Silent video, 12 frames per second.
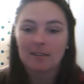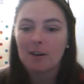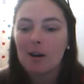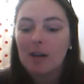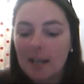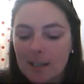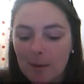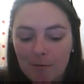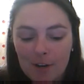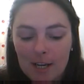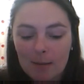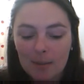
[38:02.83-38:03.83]
end up
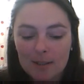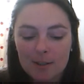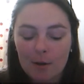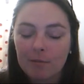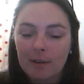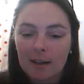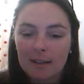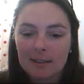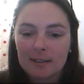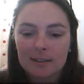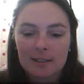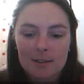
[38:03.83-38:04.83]
freaking myself out,
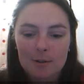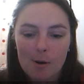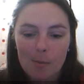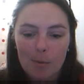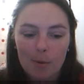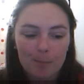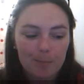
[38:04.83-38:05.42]
and that's not what I want.